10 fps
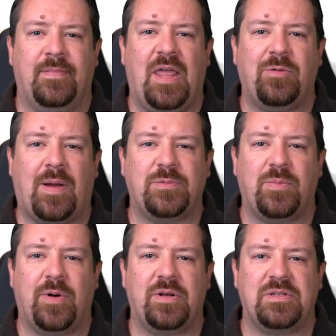That wraps
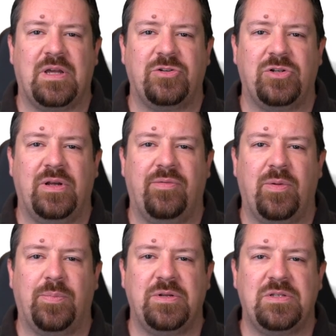up our discussion of
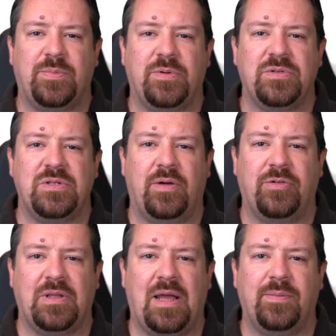the principles of
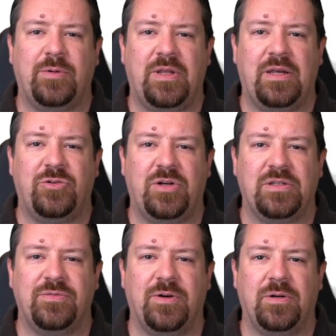reliable data
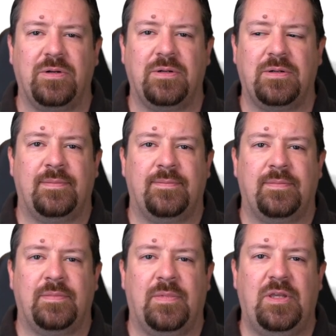transfer.
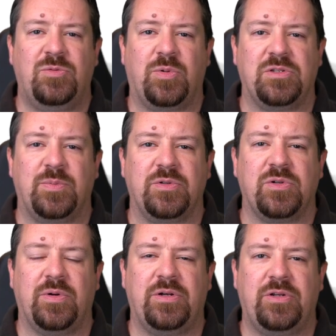These principles
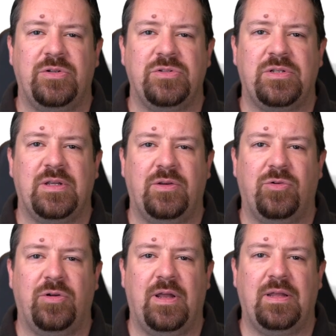are what are used in
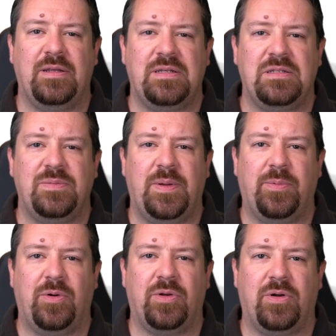creating the T C P
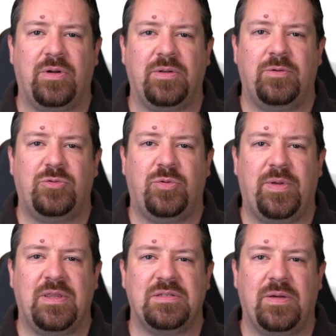protocol, which will
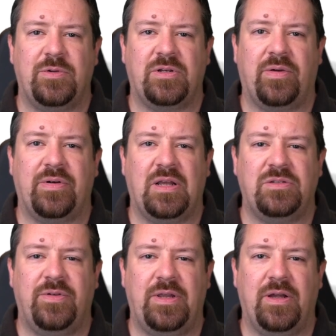be the subject of our
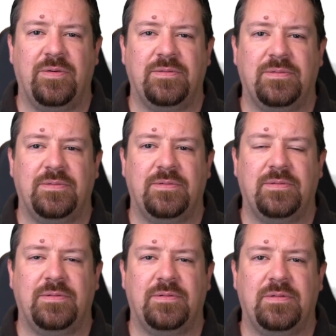next video.
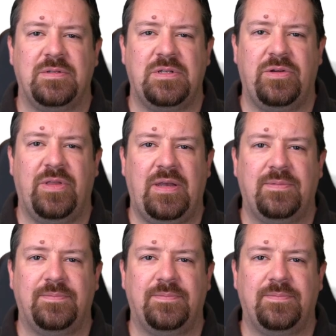See you then.